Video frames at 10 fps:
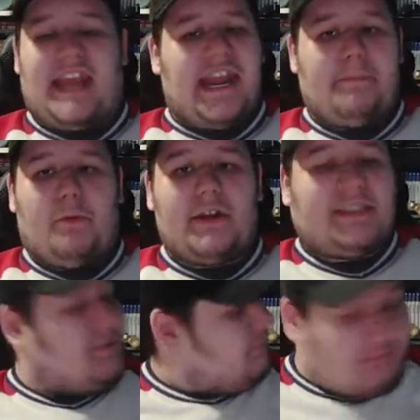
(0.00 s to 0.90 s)
80
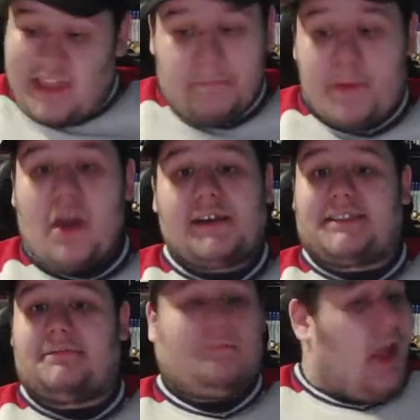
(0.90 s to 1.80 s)
points, that'd be
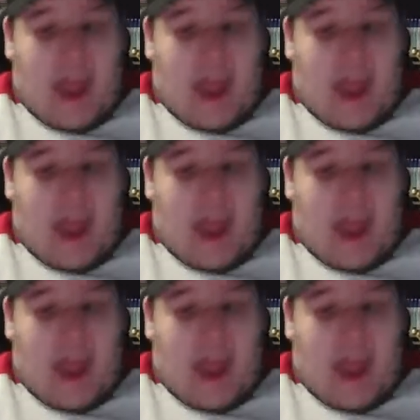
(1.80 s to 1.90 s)
awesome.